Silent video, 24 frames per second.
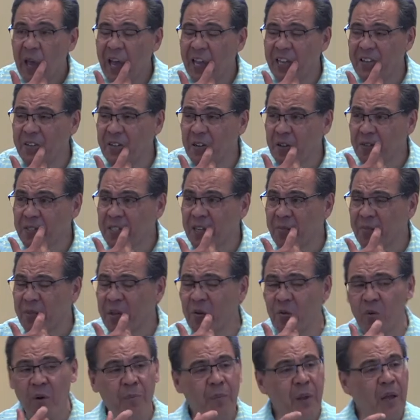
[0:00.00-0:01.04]
And you know
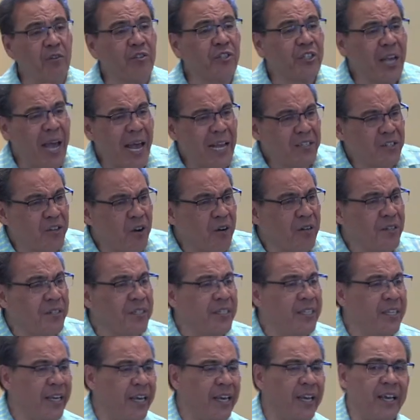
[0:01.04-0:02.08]
something? What Belshazzar
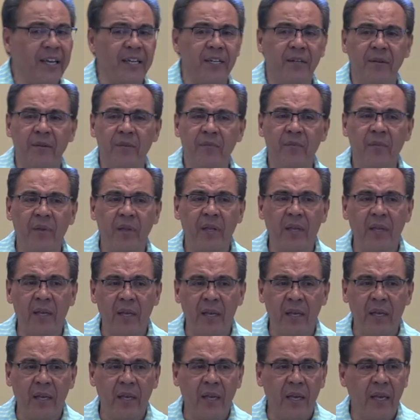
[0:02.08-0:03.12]
did
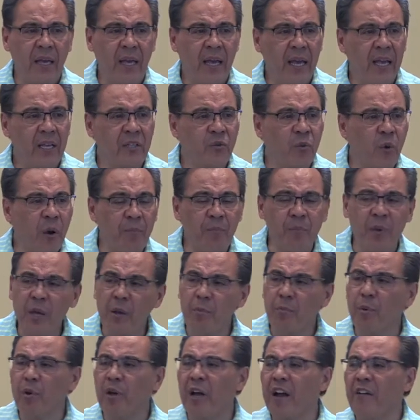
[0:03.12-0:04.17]
is what
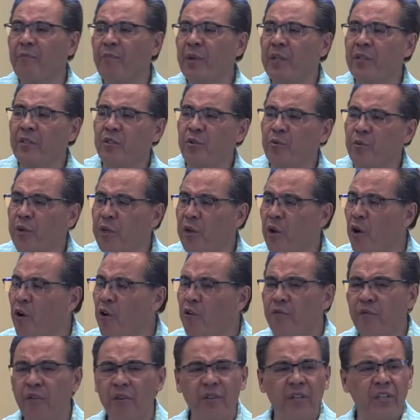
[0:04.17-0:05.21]
people have been doing
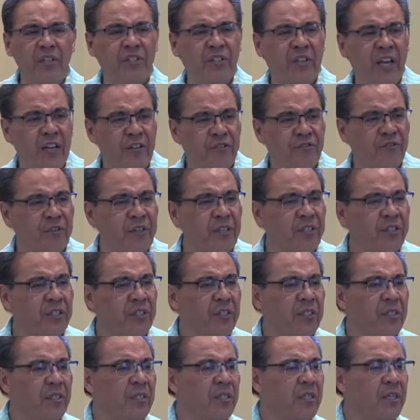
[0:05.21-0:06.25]
over the
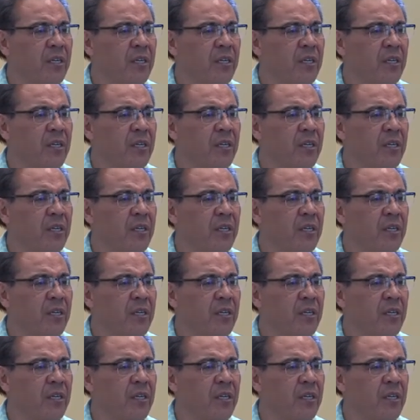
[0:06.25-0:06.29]
centuries,